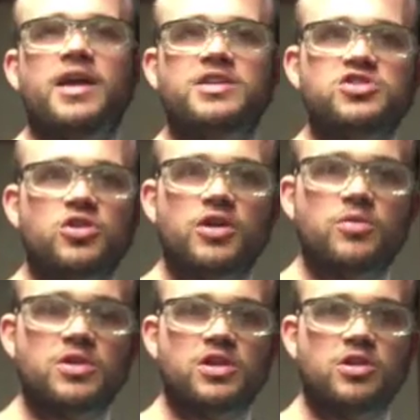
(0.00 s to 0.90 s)
and insert
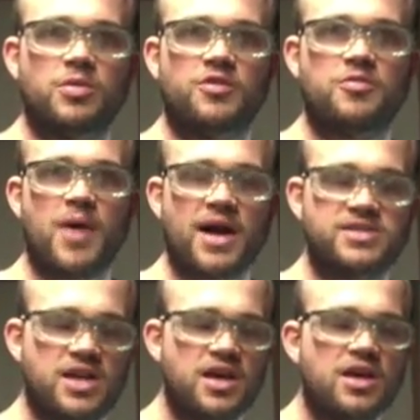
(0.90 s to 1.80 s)
it with a little bit of
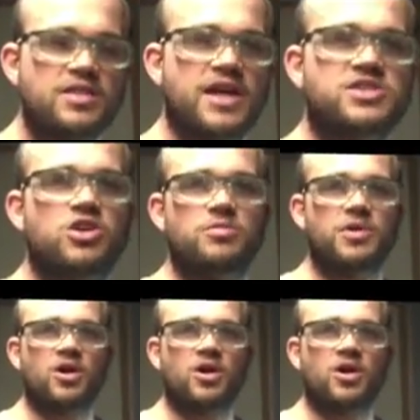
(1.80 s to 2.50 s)
epoxy. That's going to